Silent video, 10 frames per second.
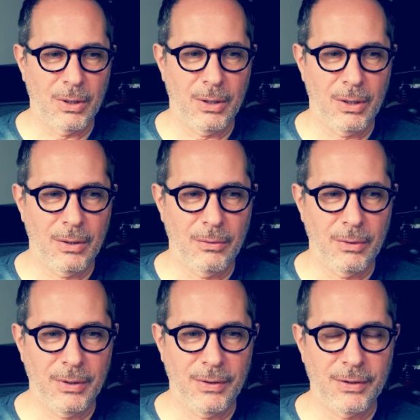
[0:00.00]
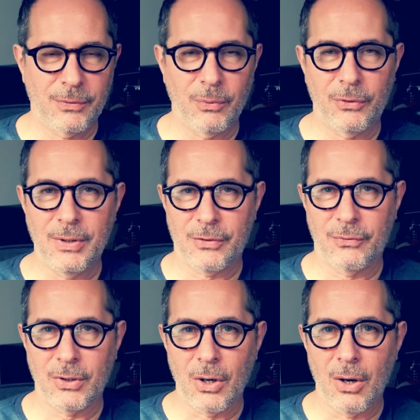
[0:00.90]
I don't know, it's with
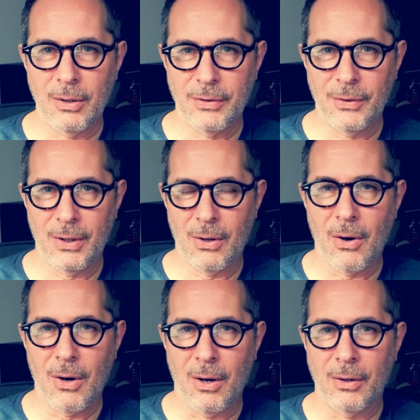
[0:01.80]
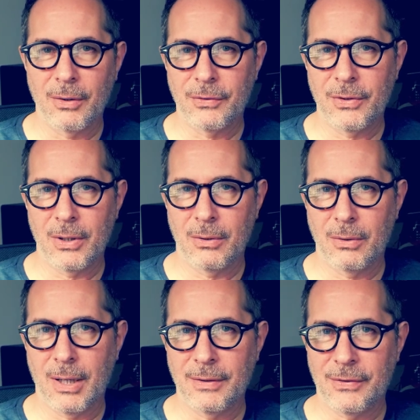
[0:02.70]
disregard to their art.
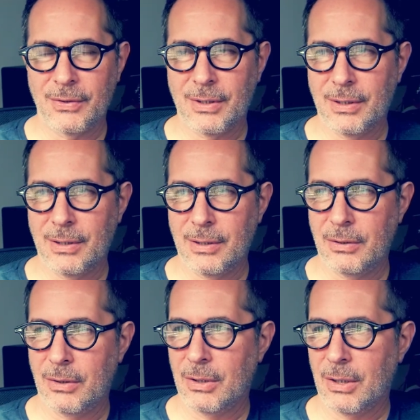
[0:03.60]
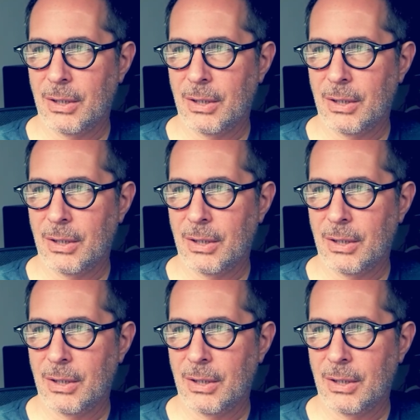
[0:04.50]
So I see